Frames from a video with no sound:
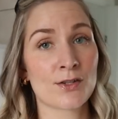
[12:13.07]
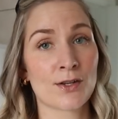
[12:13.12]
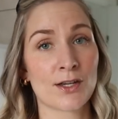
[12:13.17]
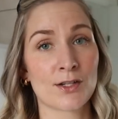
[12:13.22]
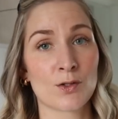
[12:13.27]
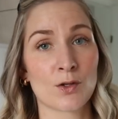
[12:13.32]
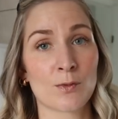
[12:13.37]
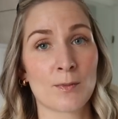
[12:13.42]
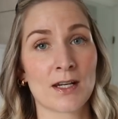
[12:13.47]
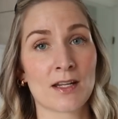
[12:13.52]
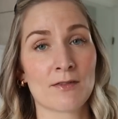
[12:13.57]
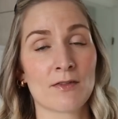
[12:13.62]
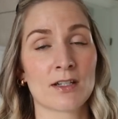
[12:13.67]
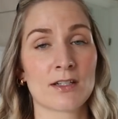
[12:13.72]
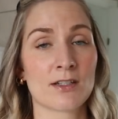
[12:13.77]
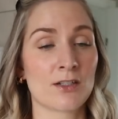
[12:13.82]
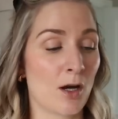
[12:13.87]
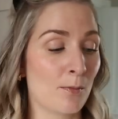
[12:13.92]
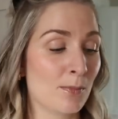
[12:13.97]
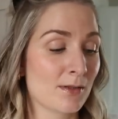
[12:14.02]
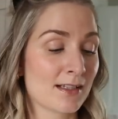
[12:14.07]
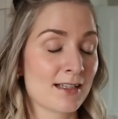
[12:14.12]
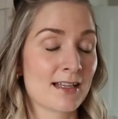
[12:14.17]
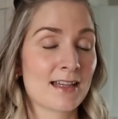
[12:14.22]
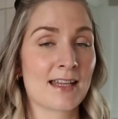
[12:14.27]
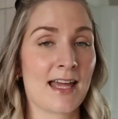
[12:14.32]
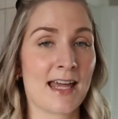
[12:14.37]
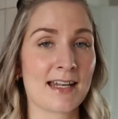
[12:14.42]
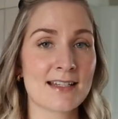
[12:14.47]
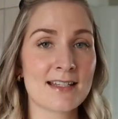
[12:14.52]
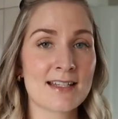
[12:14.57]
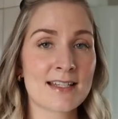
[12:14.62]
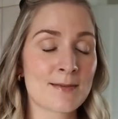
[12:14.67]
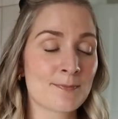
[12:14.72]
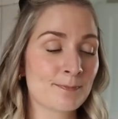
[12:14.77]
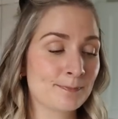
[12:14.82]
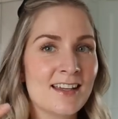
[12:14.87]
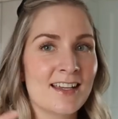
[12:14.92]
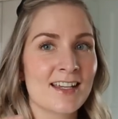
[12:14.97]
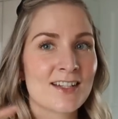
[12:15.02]
so I do a bit of a double
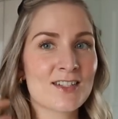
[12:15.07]
cleanse